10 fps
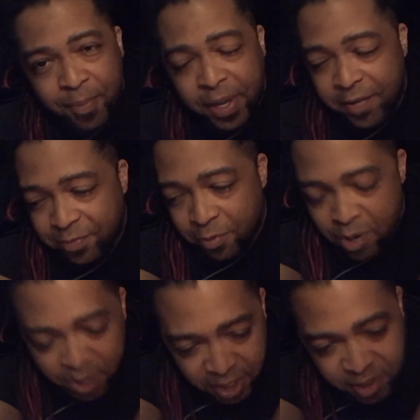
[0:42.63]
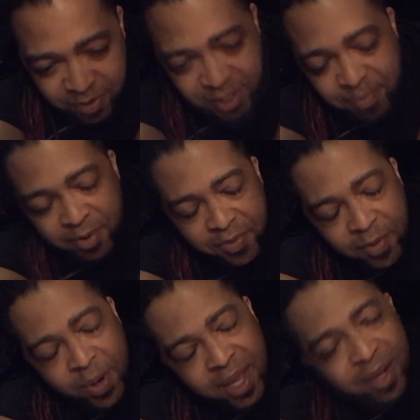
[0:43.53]
But if we were going to do it the
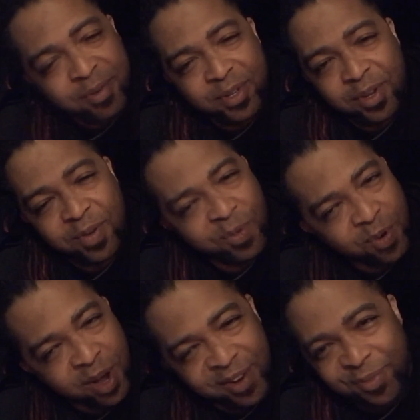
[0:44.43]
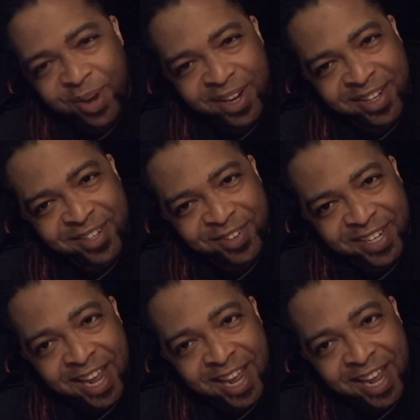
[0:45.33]
movie way, there was only one way to do it,